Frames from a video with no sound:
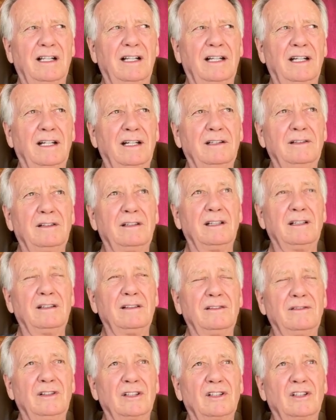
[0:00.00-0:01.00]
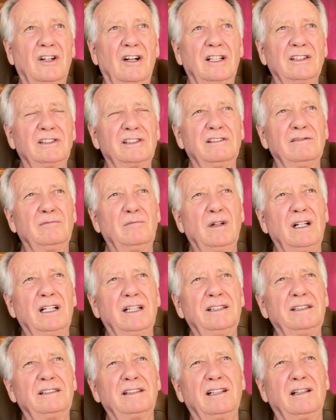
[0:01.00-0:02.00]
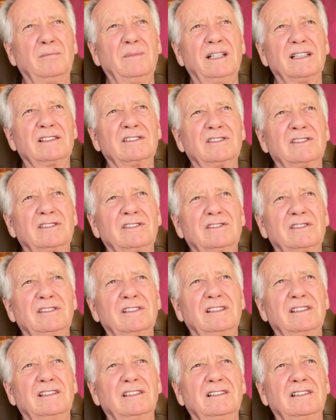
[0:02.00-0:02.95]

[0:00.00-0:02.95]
and the cost of my Telmex